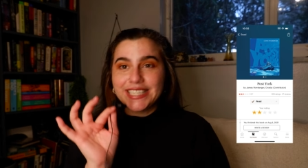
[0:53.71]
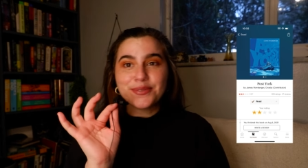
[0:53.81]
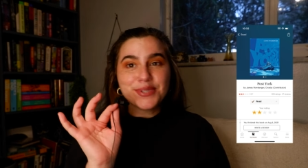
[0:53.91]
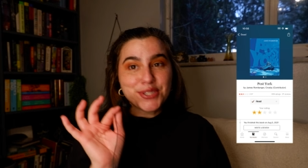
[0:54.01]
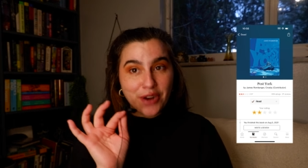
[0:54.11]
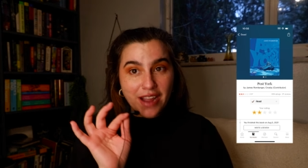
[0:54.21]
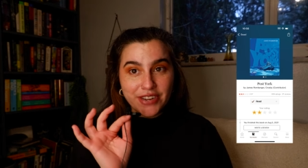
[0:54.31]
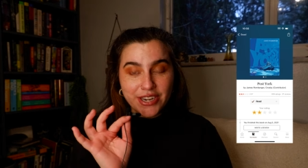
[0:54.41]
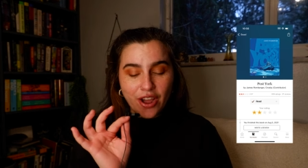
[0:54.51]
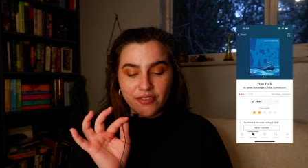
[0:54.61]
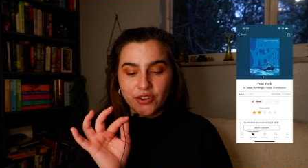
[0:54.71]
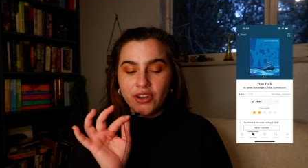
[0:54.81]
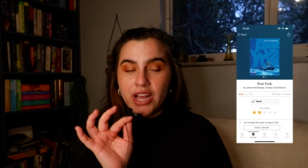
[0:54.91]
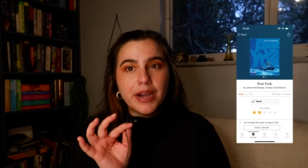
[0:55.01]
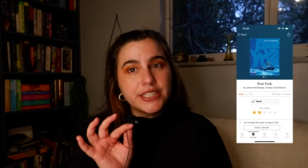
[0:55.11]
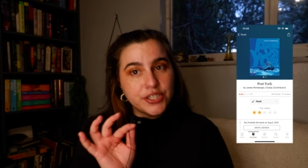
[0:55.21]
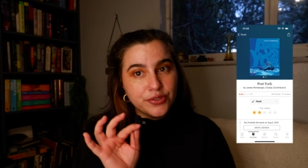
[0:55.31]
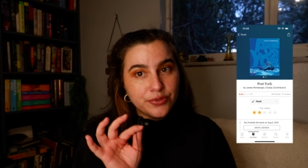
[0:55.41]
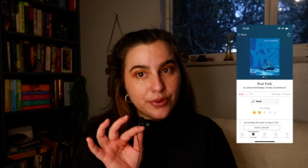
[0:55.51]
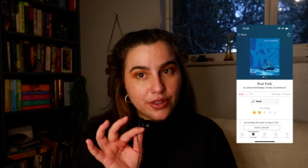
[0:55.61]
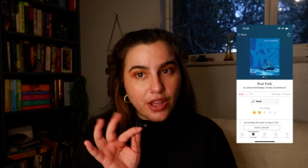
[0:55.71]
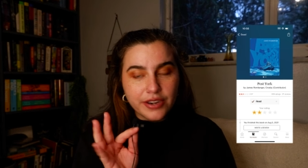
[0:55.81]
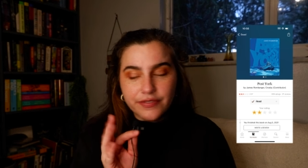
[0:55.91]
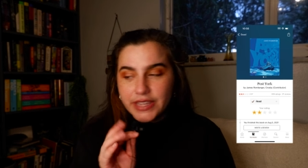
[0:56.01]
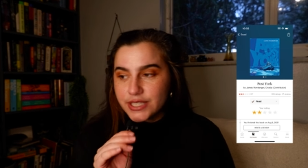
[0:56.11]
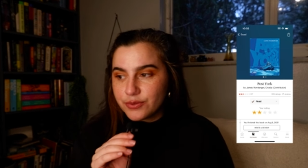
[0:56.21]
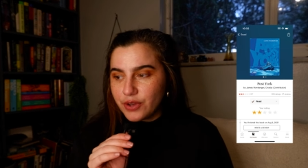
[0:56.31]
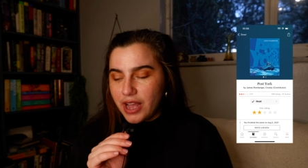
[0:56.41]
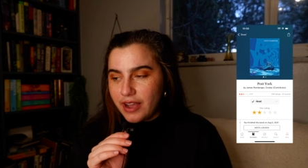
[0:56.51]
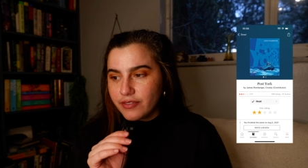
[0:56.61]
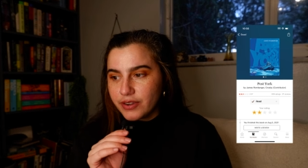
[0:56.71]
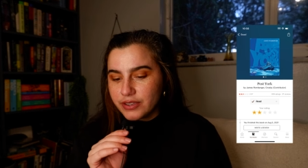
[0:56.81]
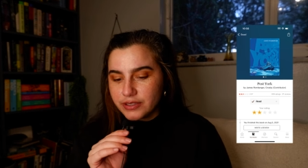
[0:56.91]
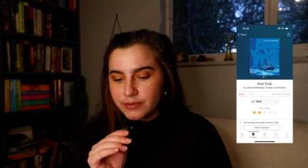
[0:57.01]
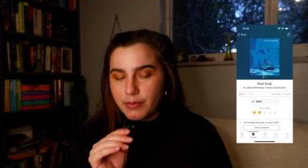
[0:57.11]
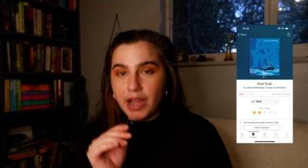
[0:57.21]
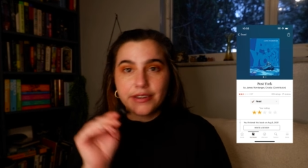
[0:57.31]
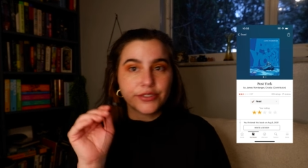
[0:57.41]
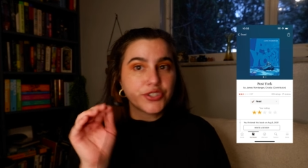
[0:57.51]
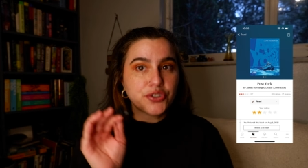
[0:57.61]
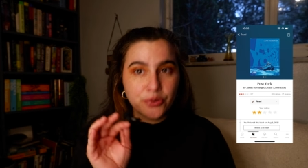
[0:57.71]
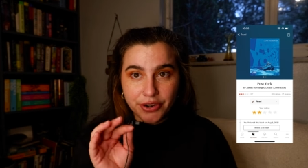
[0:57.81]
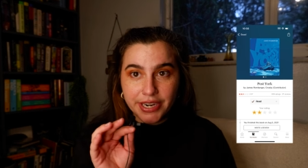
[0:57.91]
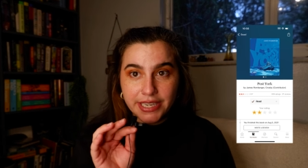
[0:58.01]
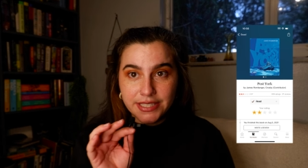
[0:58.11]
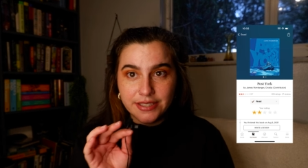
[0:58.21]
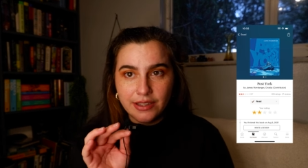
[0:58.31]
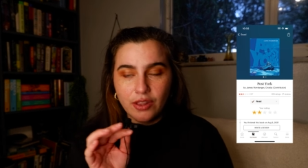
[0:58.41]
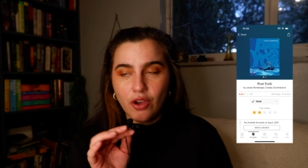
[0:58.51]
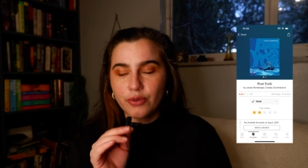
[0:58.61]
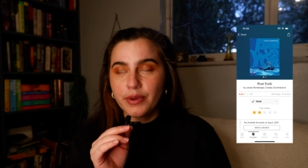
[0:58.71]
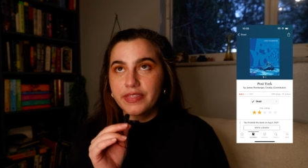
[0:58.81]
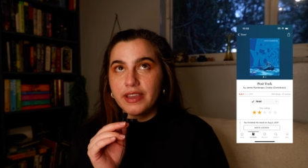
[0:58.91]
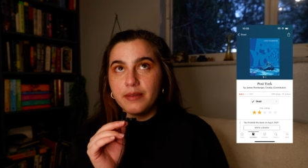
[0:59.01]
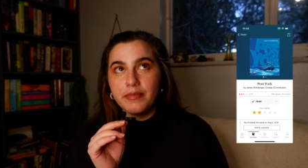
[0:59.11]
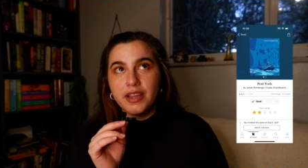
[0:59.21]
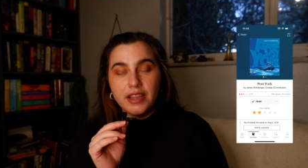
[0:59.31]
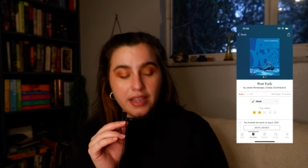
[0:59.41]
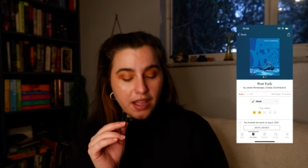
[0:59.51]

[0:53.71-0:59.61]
this was a graphic novel. Mind you, a lot of these will have mild stories along with them